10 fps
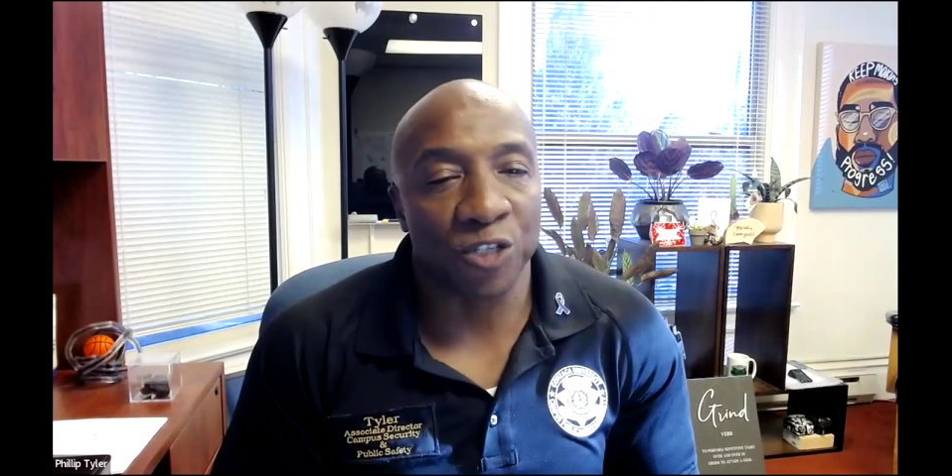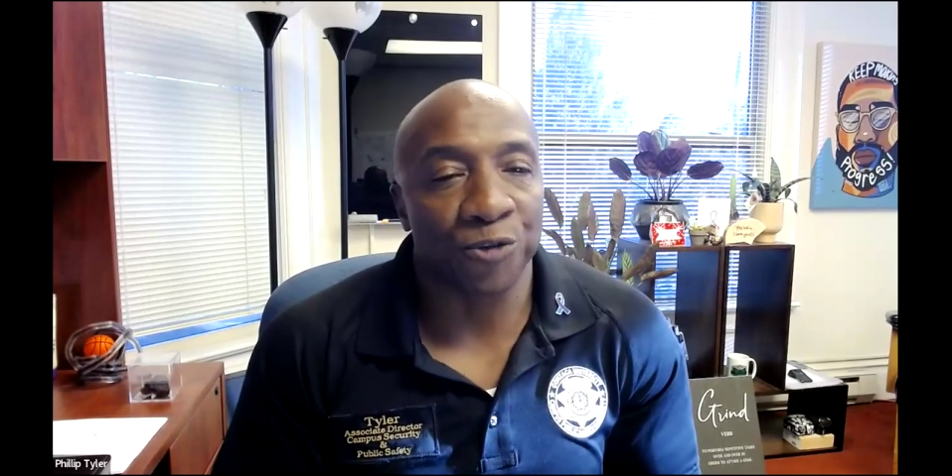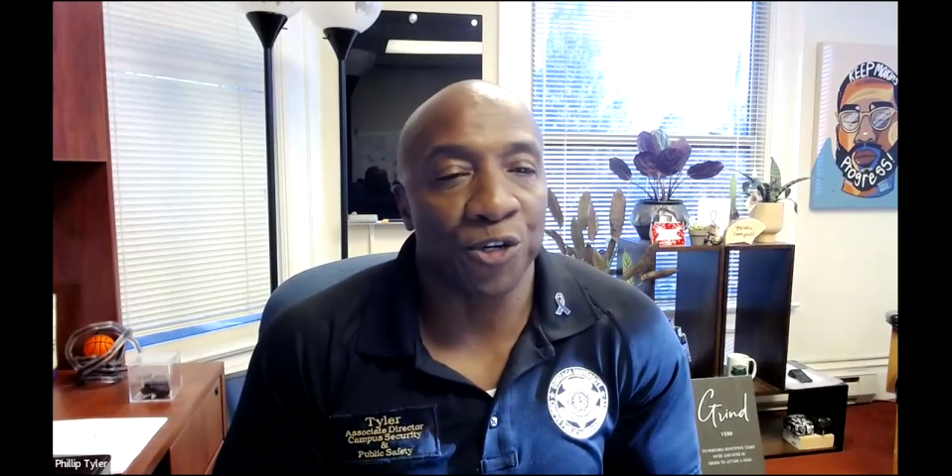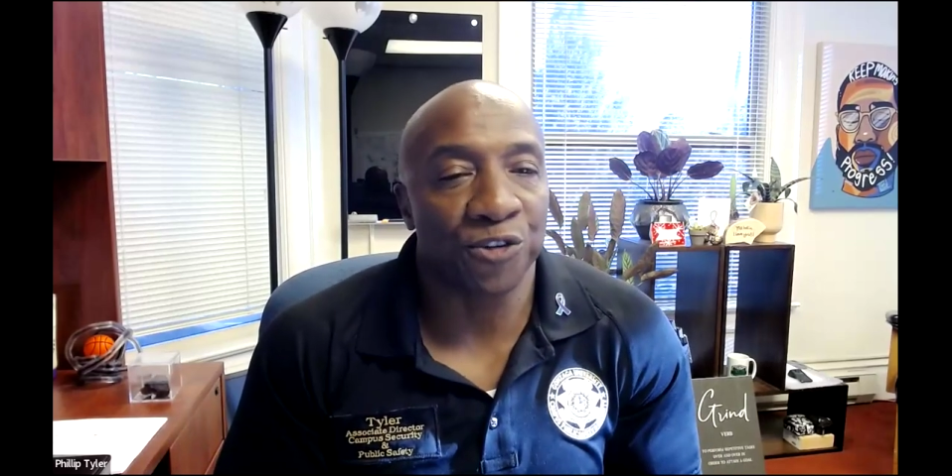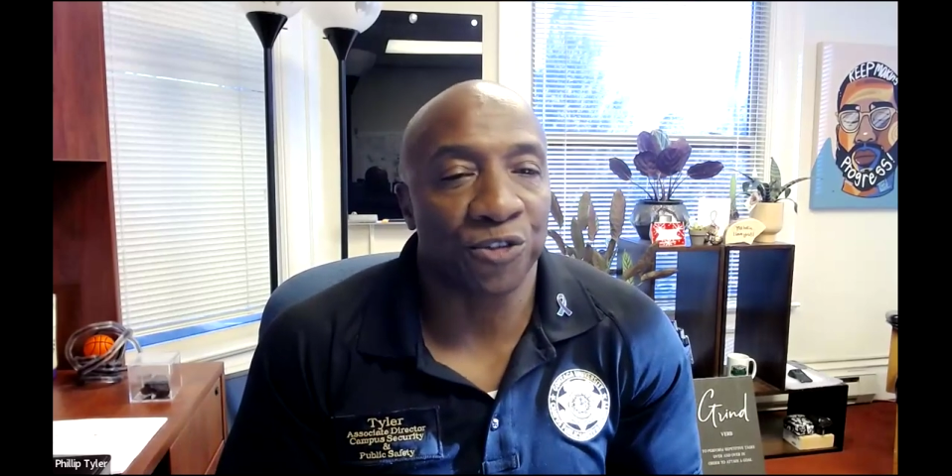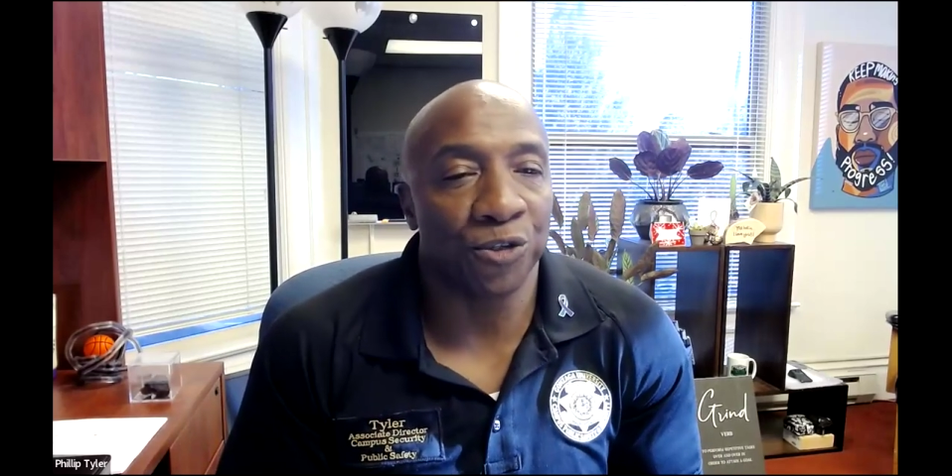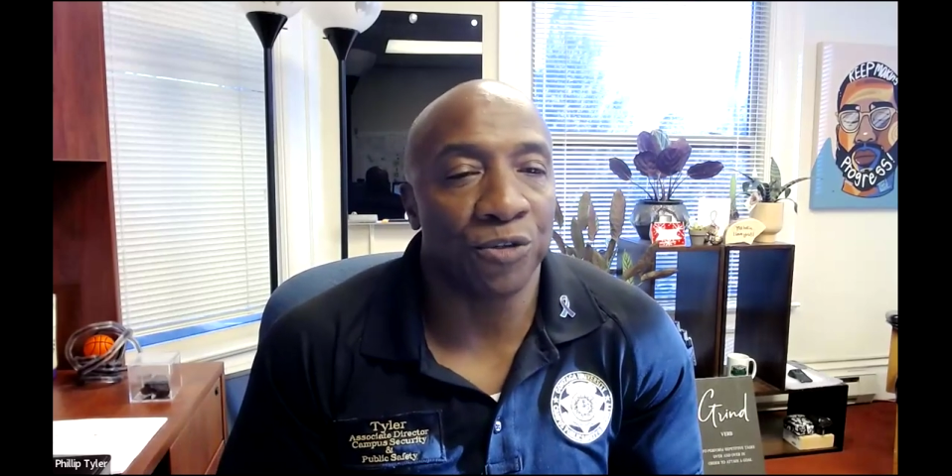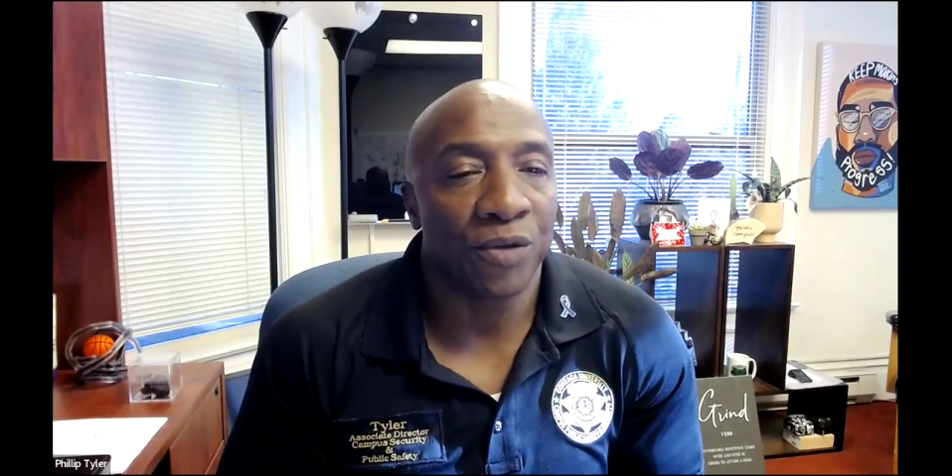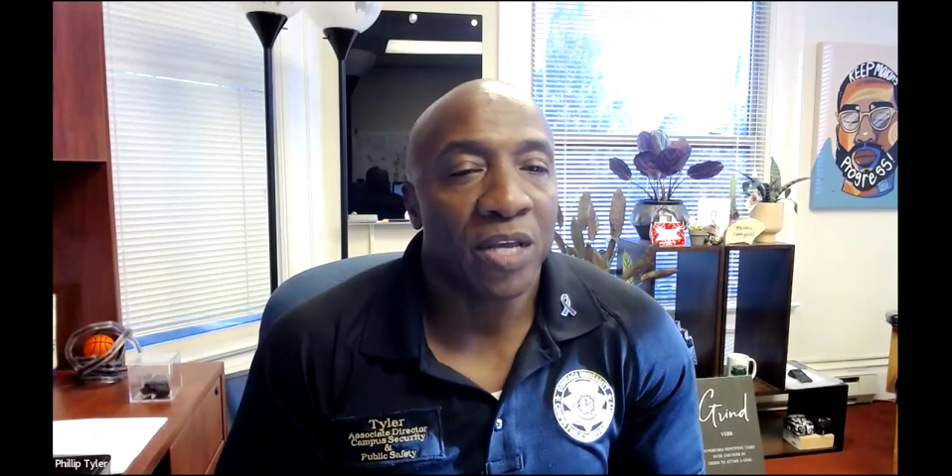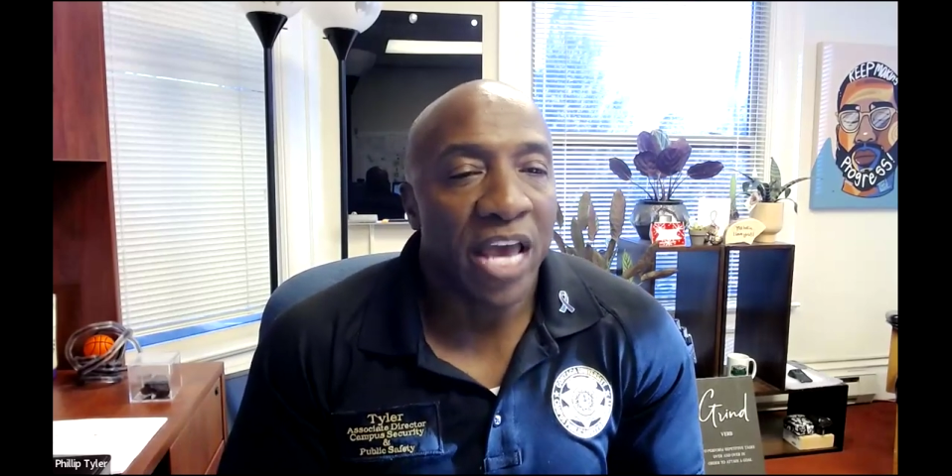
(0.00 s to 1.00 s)
for your
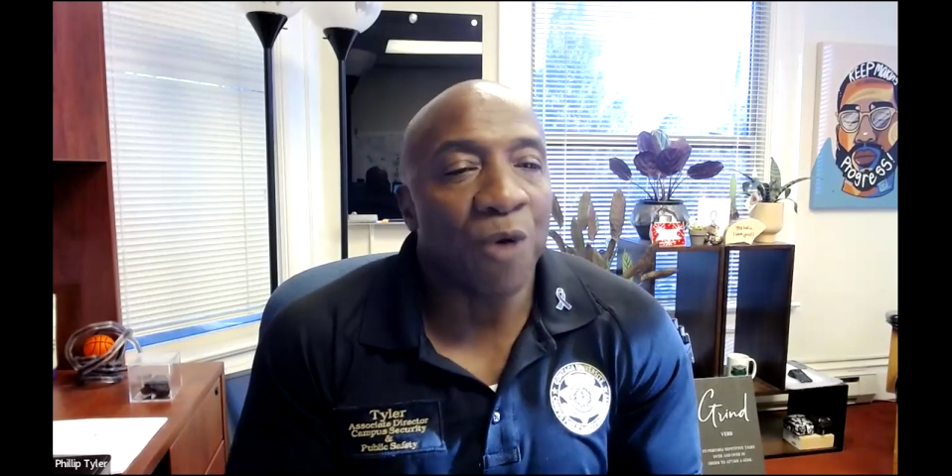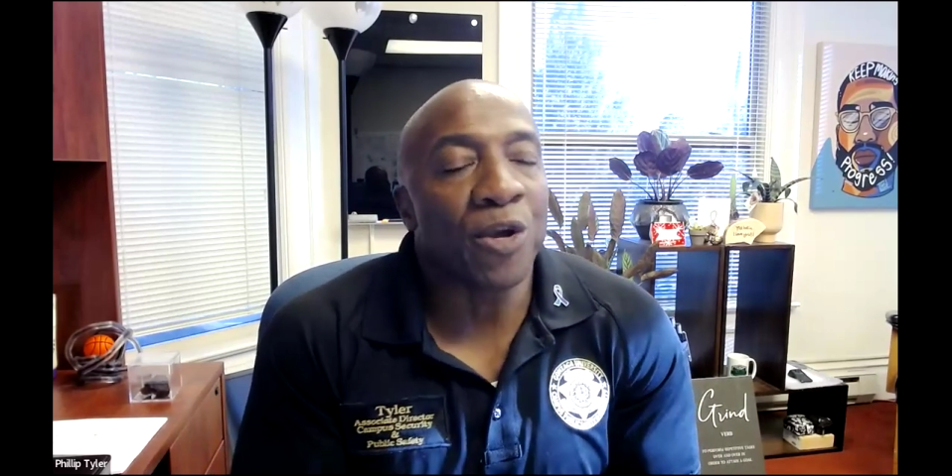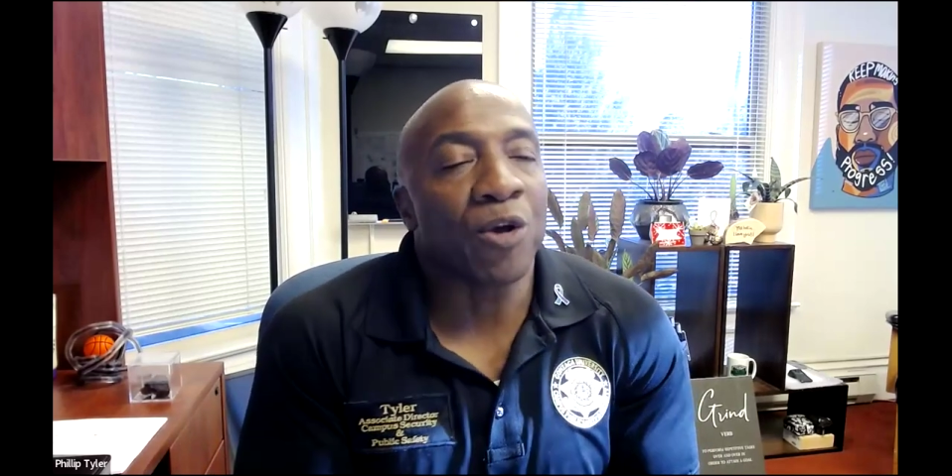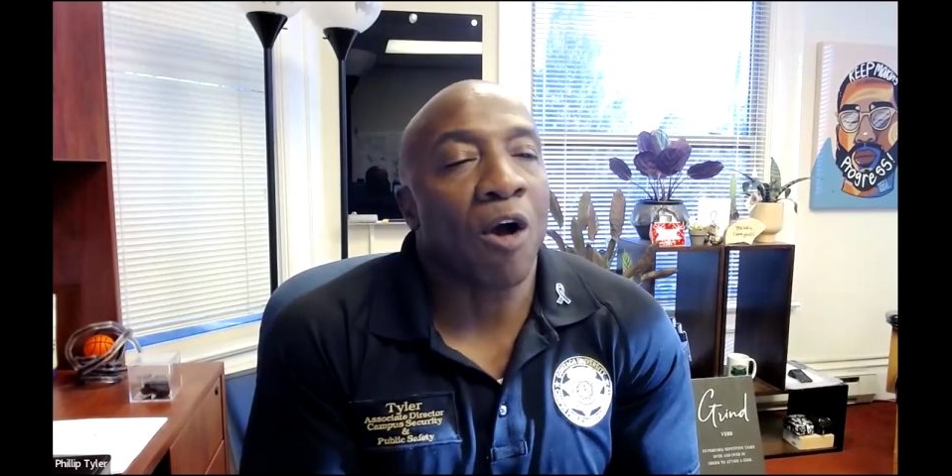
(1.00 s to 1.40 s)
student, and we are